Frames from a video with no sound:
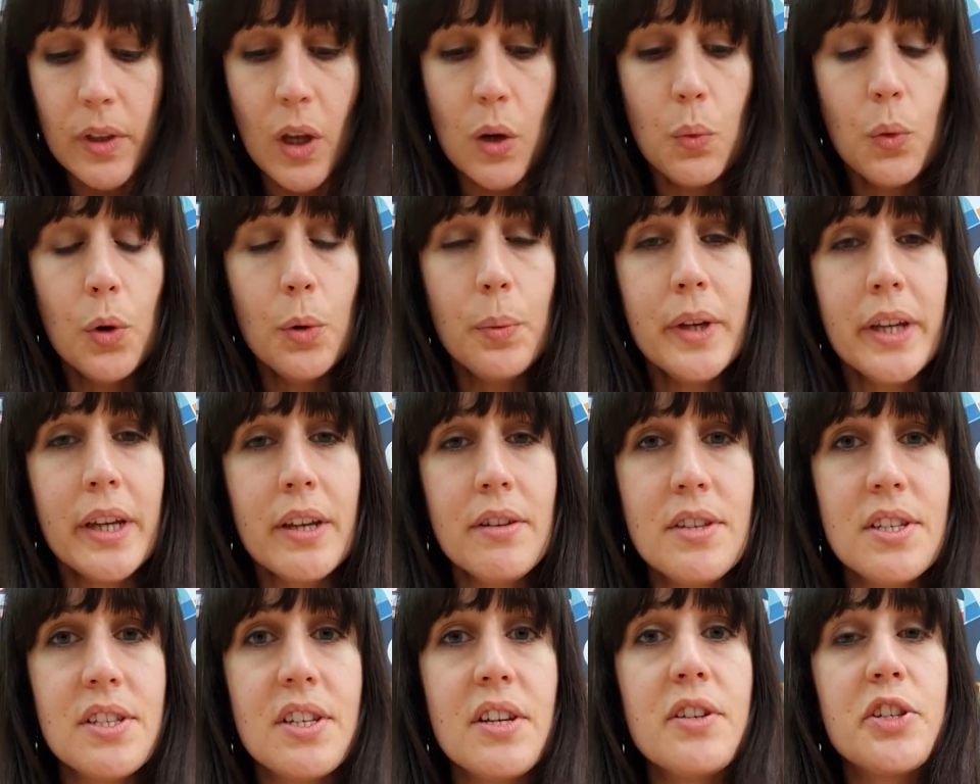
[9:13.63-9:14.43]
What we're going
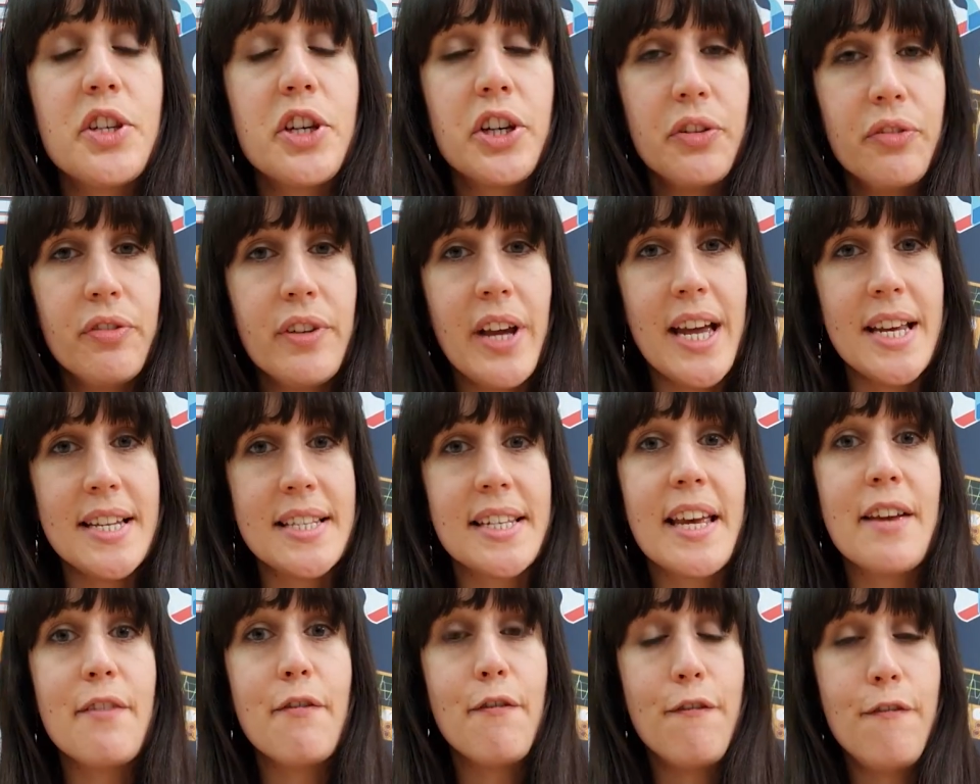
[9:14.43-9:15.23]
to do is create
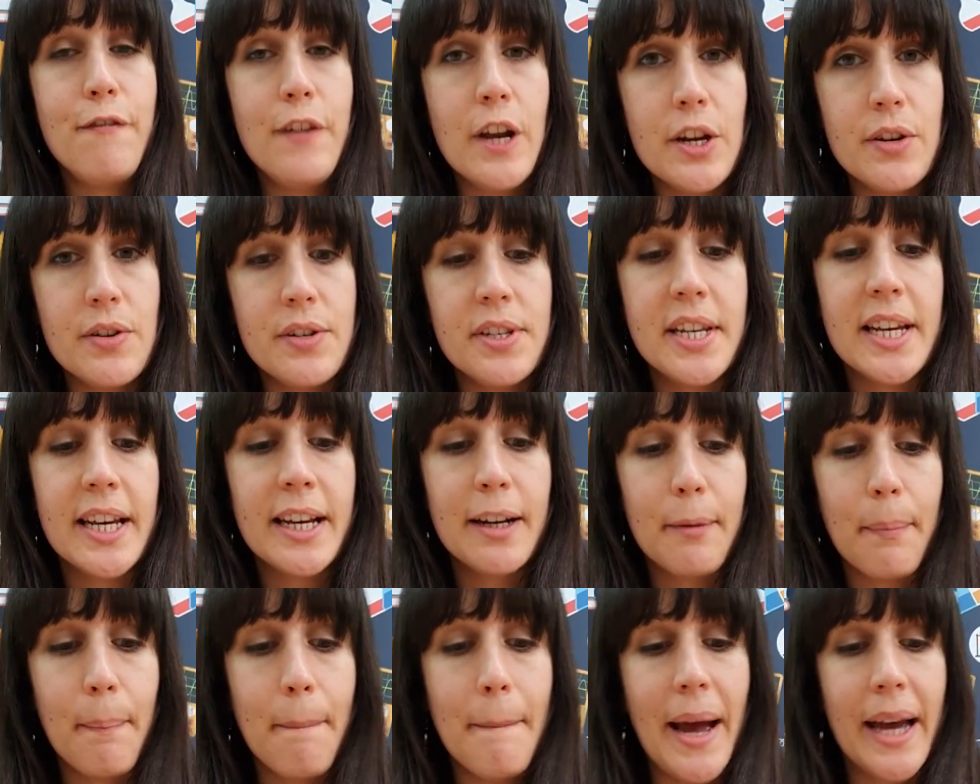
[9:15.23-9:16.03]
a
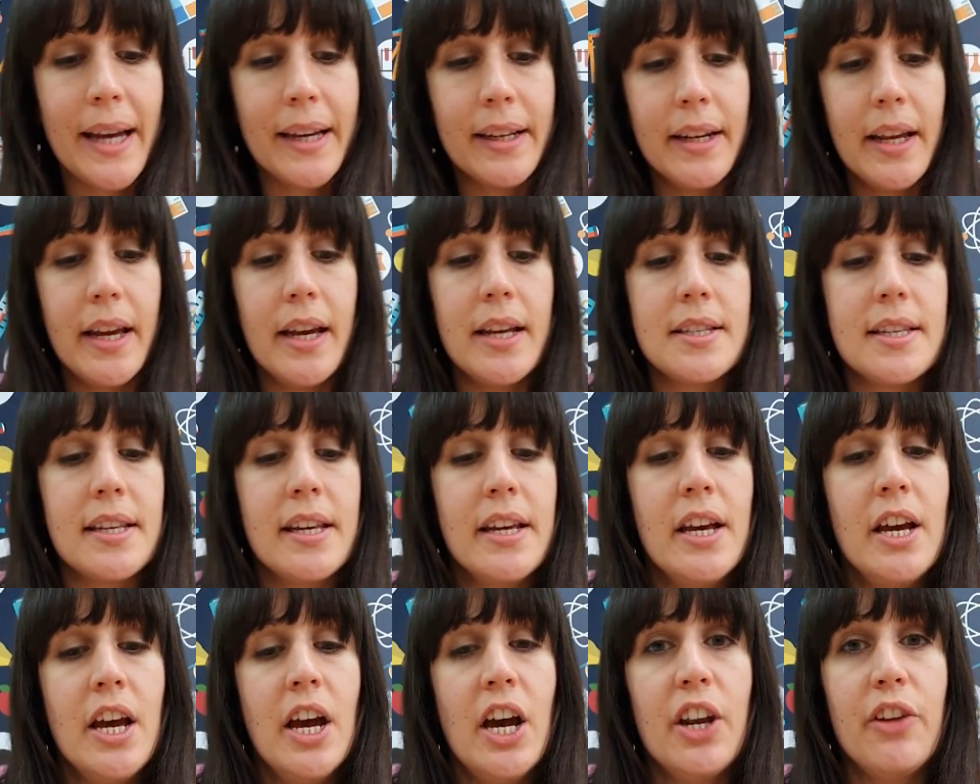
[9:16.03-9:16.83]
floating magnet. And
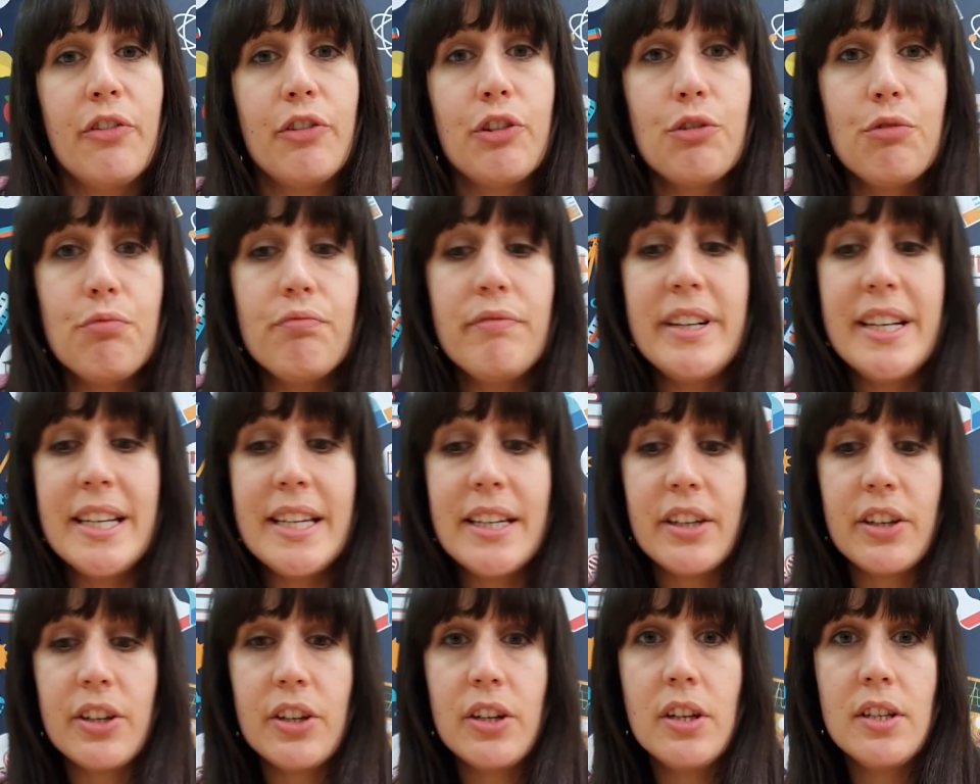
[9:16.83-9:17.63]
I've got a really
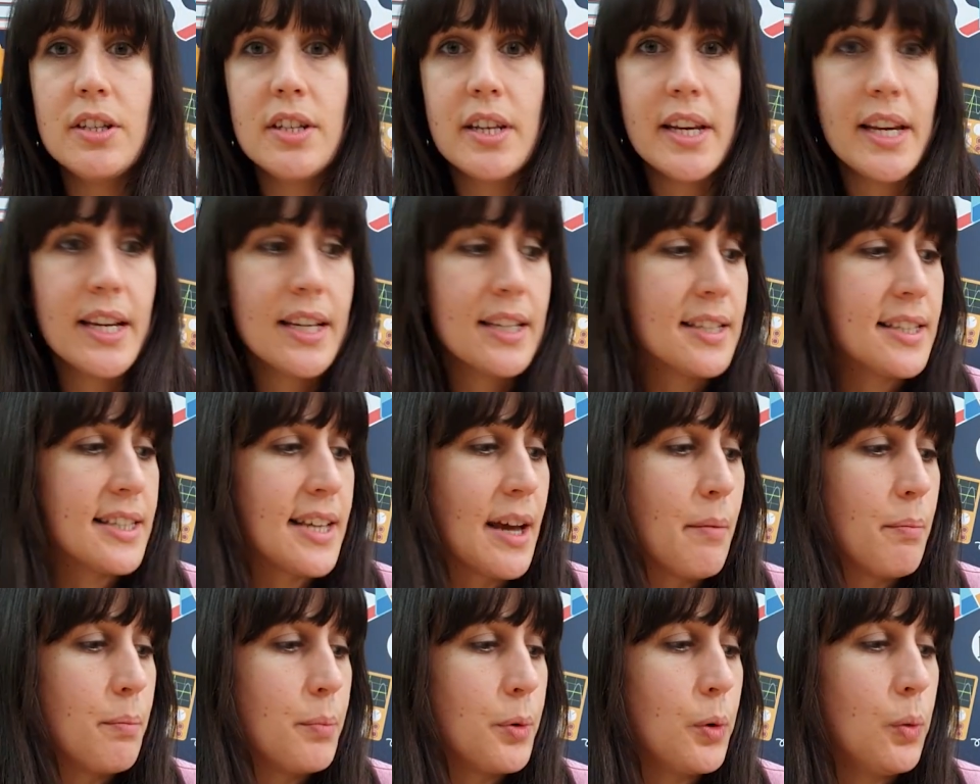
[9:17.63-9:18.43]
good
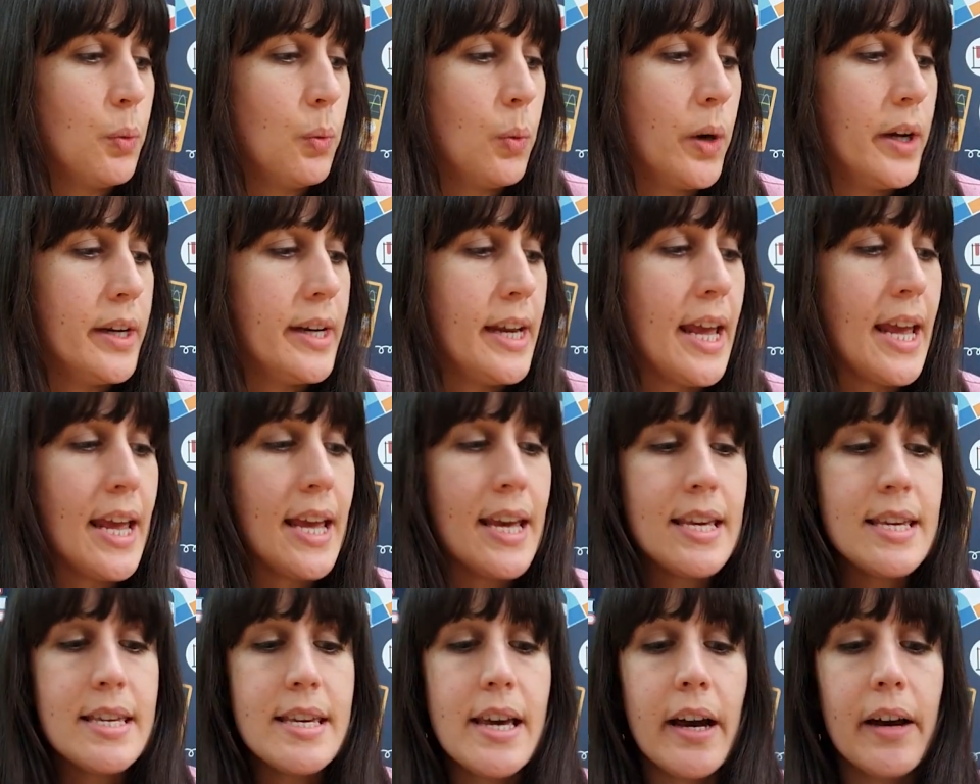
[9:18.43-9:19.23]
example one
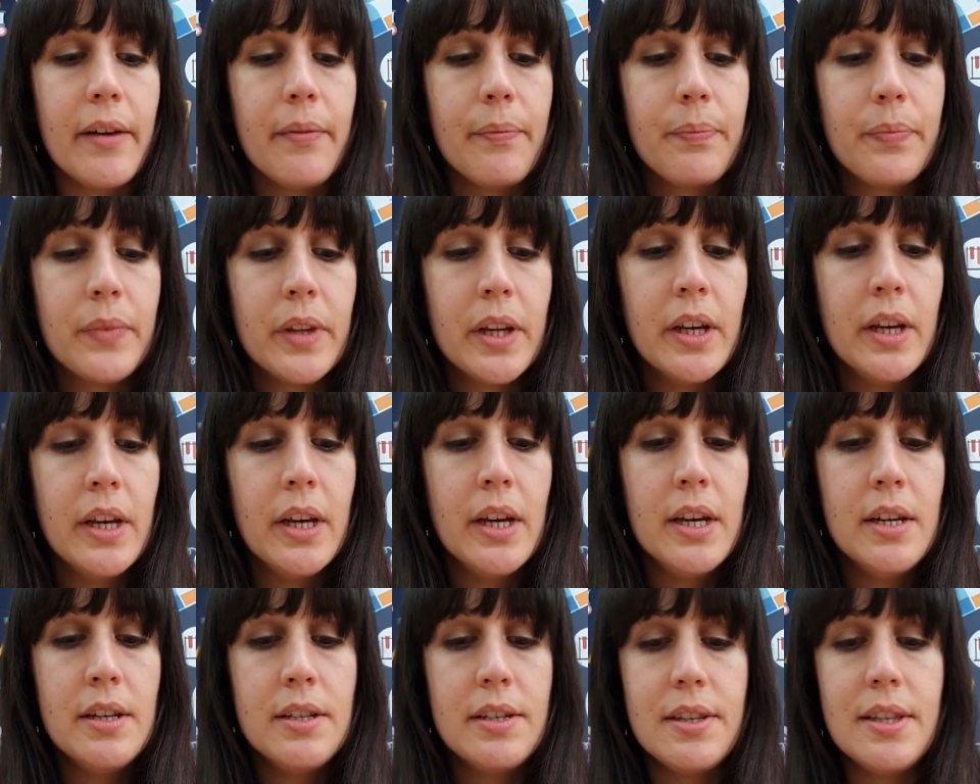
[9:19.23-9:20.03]
here.
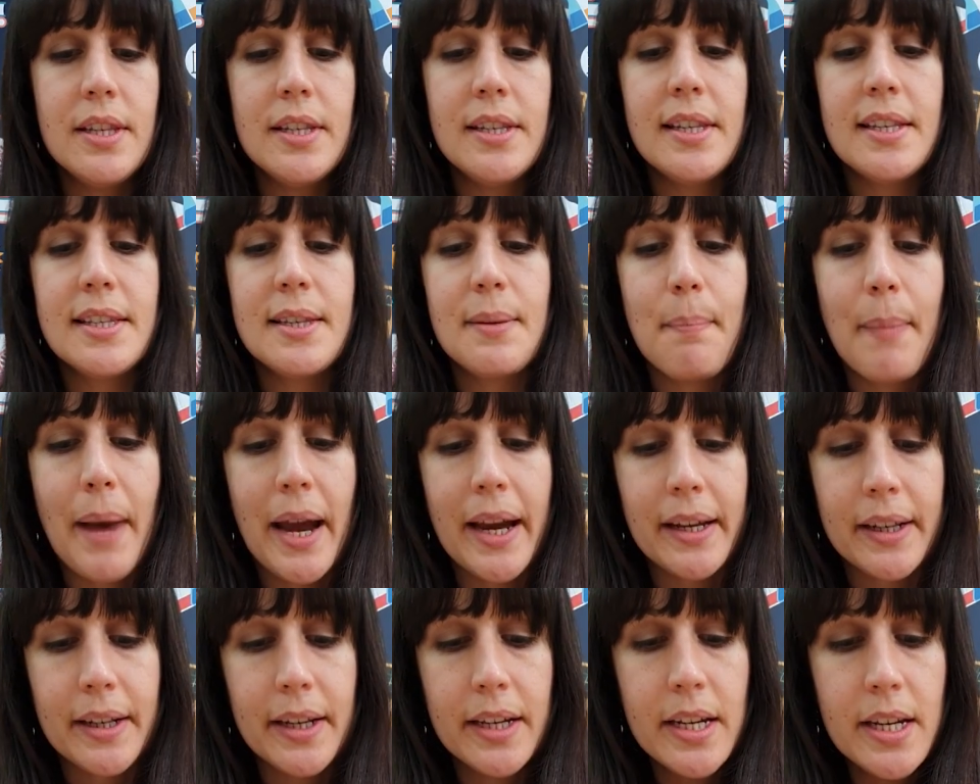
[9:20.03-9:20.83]
So this is a
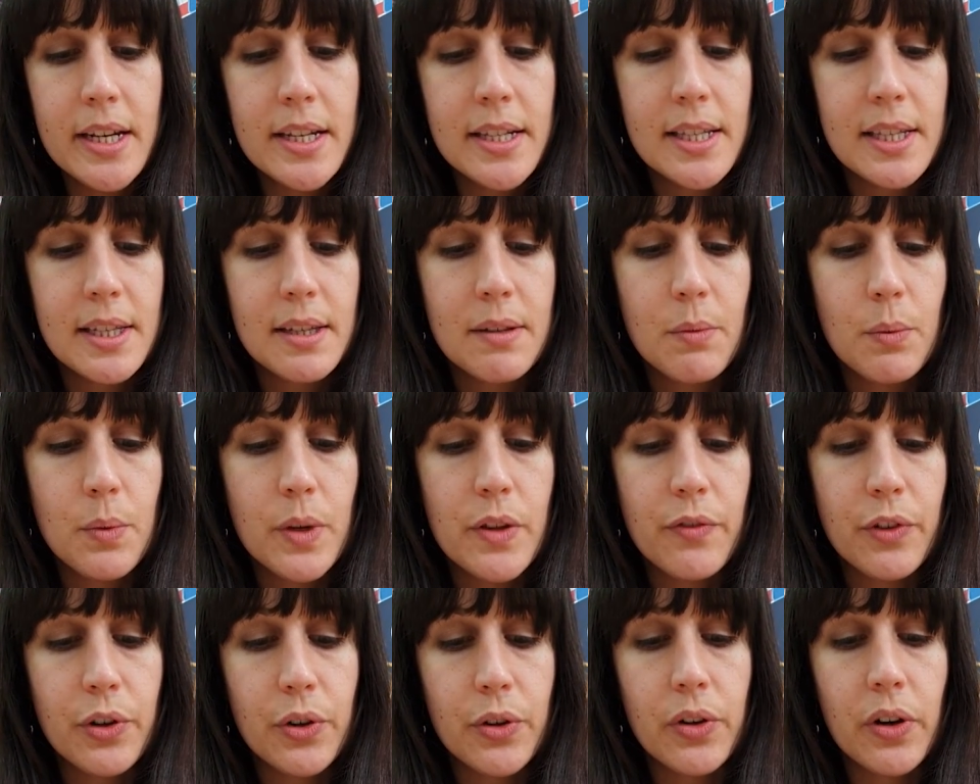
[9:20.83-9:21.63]
magnet.
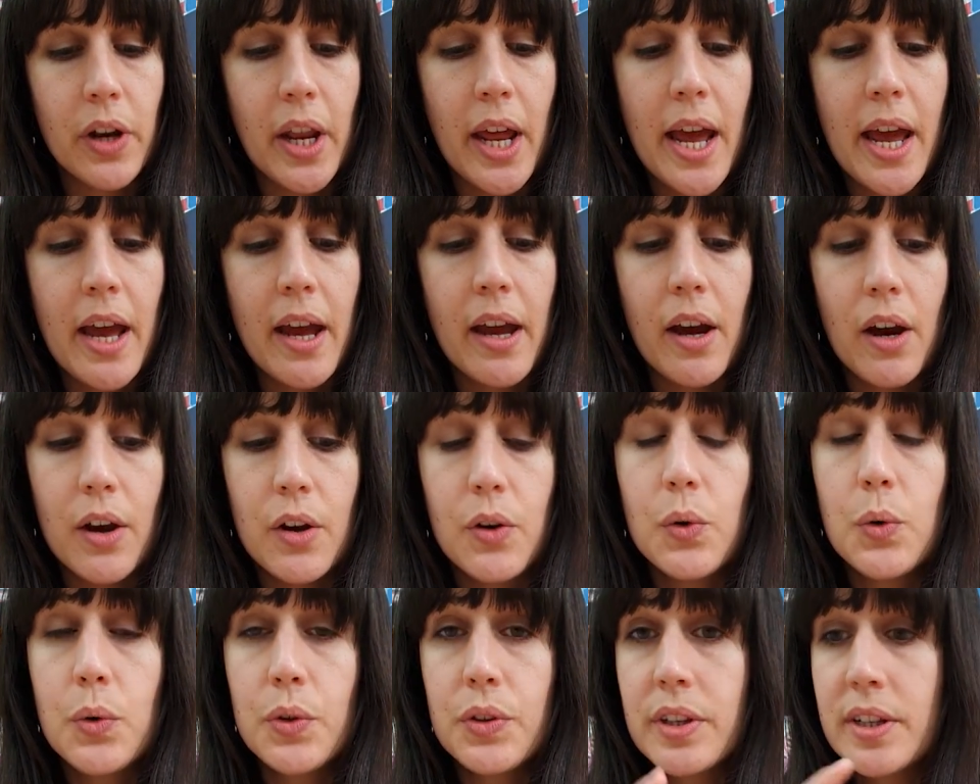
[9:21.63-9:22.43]
We've got a
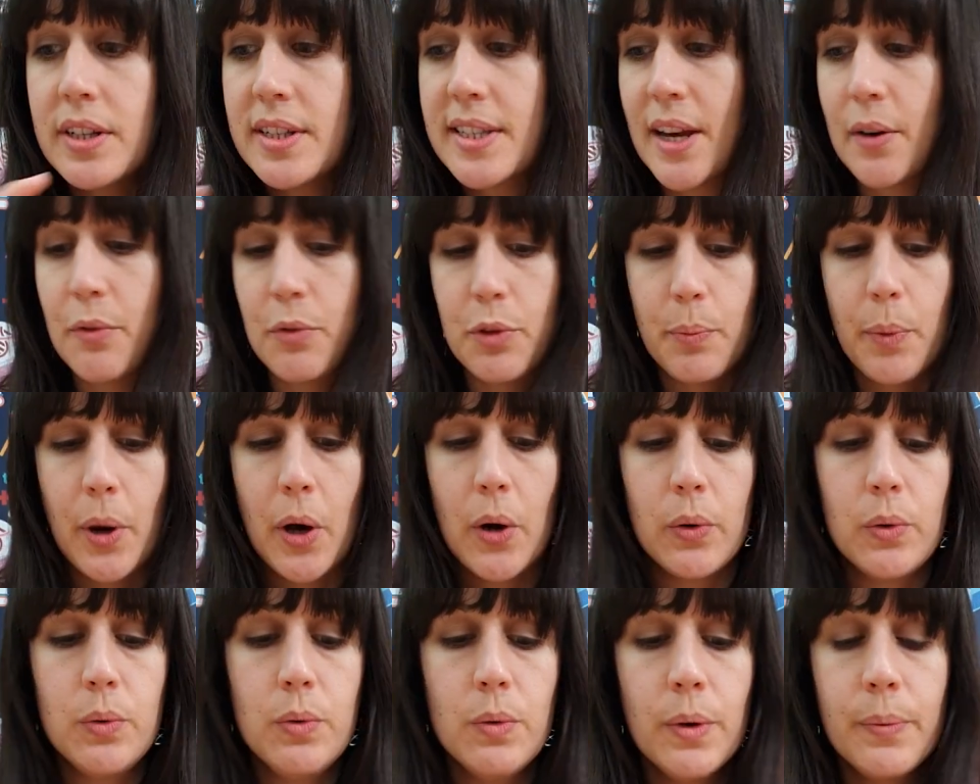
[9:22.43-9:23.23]
north and a south
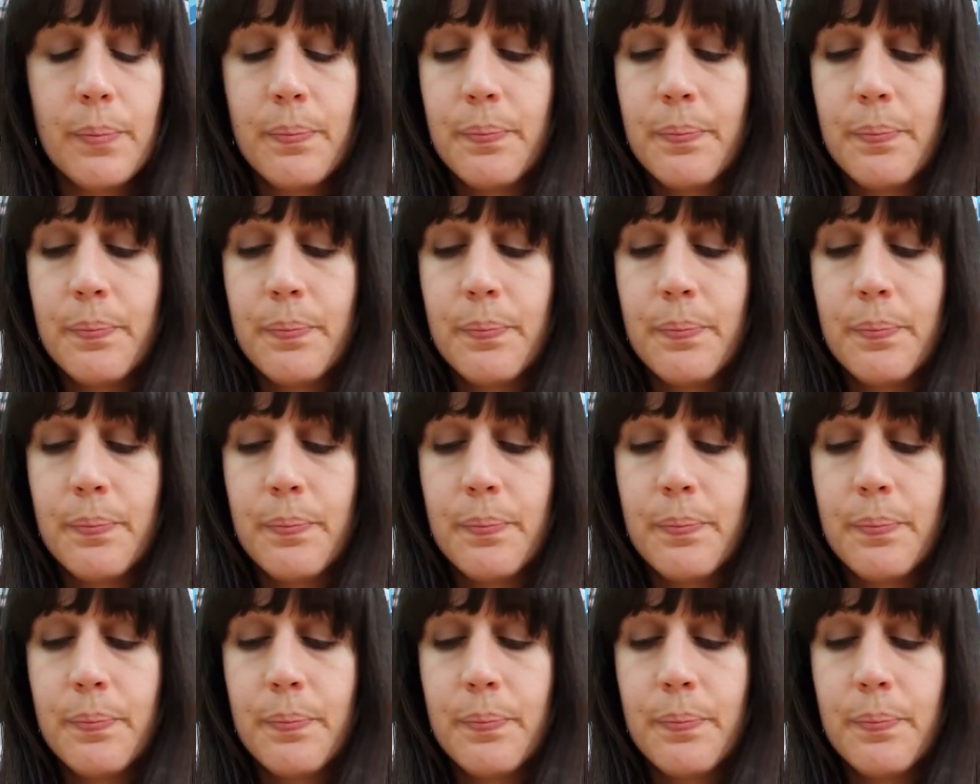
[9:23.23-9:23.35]
pole.